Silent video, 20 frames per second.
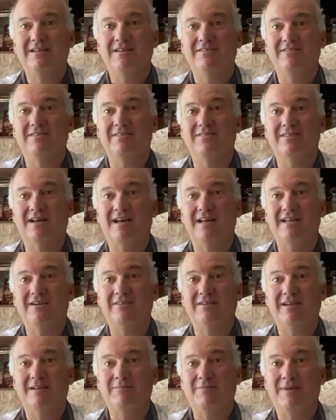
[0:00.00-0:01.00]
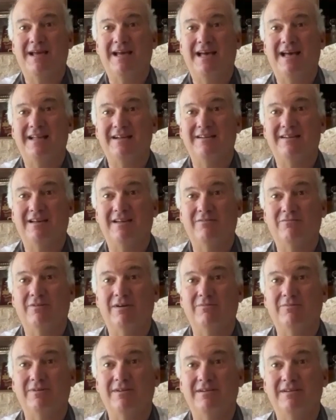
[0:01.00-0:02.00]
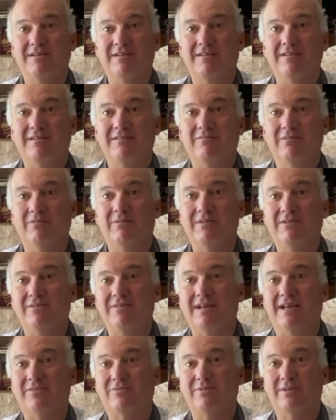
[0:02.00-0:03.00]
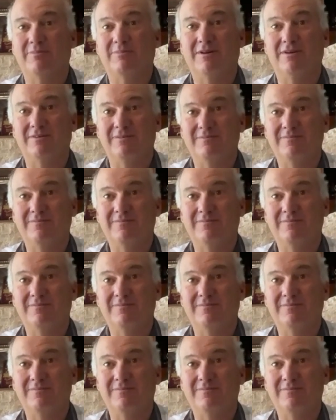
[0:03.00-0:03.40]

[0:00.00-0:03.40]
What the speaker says: designer and Pat on what would do next for the boat.